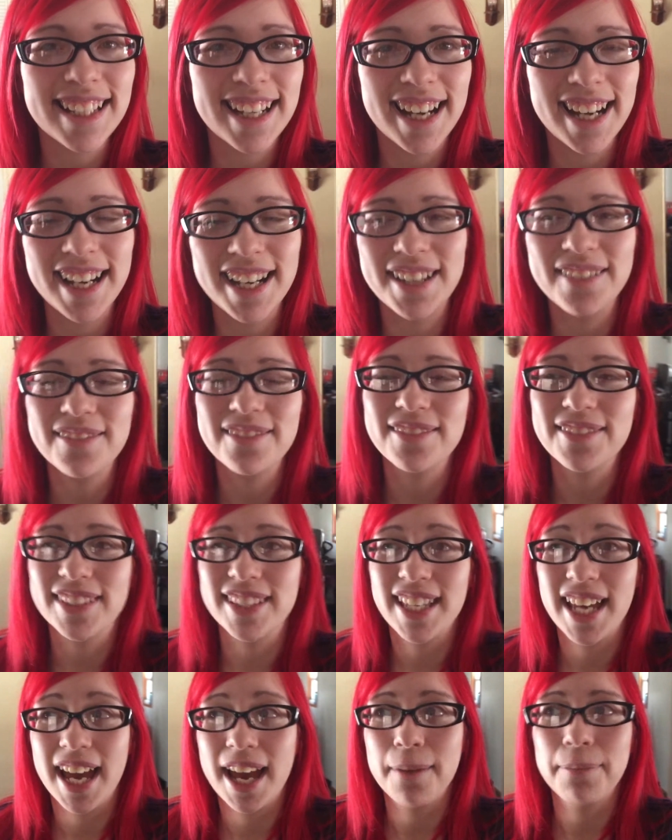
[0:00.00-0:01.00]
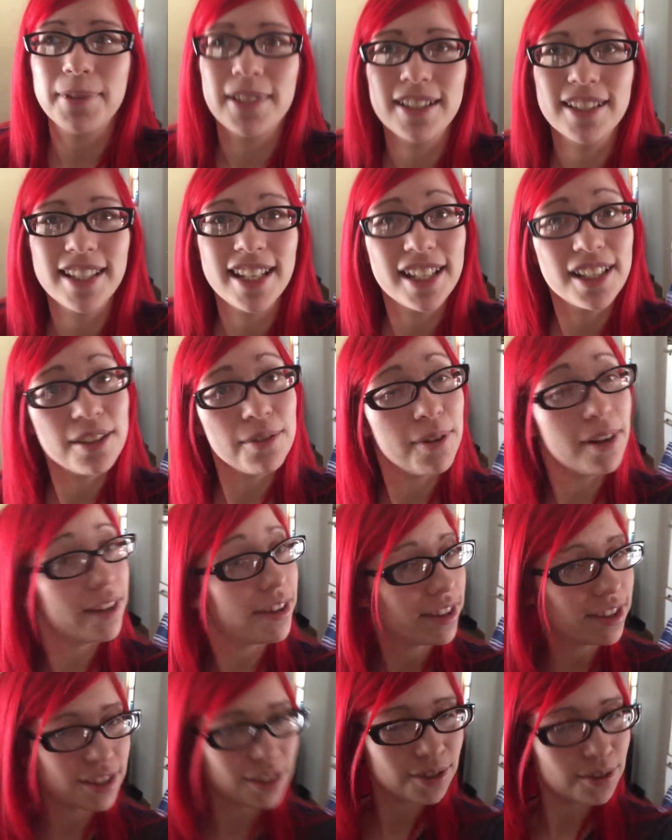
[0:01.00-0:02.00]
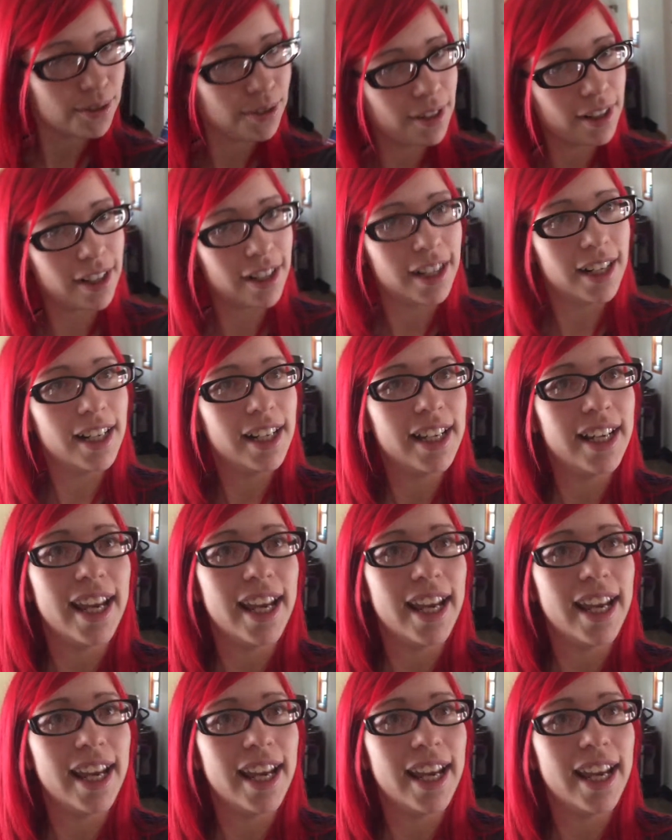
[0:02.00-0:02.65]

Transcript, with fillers: I was happy to take you on this tour.